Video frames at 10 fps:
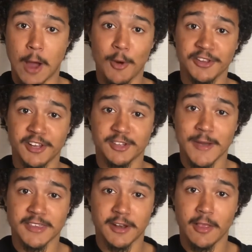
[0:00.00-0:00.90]
I wasn't
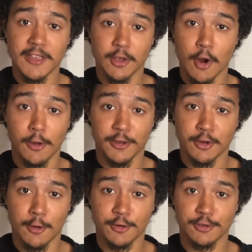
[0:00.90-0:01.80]
expecting to like the garlic
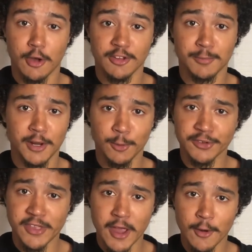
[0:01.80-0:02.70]
tartar sauce, but it was
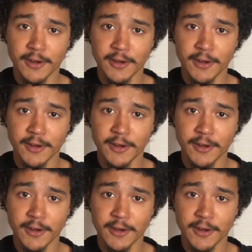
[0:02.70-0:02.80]
there,